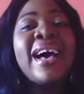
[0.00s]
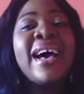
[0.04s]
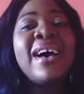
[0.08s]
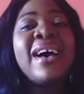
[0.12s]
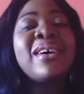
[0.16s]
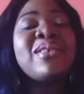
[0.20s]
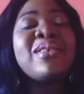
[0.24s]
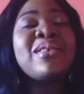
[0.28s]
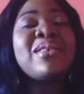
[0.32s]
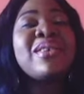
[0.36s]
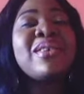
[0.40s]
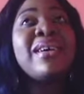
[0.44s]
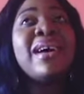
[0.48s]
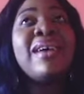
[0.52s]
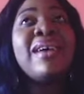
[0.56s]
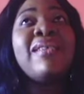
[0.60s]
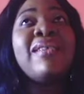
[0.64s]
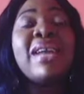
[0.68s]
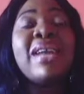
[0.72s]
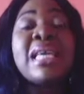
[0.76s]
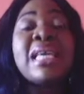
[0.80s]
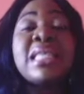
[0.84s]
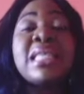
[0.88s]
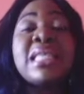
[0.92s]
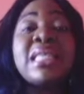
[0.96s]
I was gonna
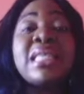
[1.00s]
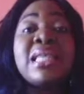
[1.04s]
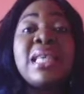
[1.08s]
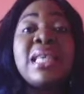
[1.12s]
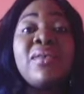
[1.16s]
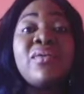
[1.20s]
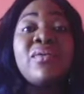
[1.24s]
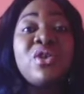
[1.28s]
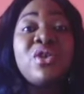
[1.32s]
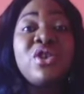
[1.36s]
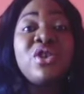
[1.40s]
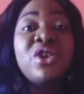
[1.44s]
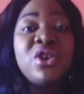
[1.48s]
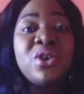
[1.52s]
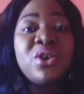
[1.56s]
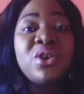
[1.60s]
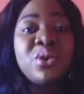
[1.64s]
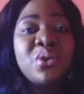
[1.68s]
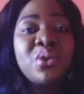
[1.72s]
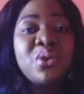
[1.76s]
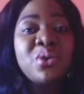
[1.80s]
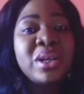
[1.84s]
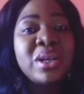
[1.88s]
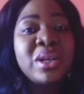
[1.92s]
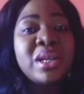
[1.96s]
have like 7
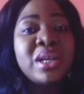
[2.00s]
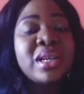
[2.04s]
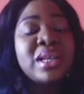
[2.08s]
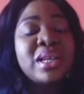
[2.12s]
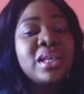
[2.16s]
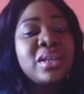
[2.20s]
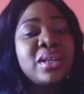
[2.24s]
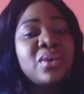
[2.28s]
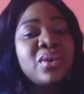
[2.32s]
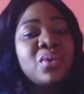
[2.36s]
children.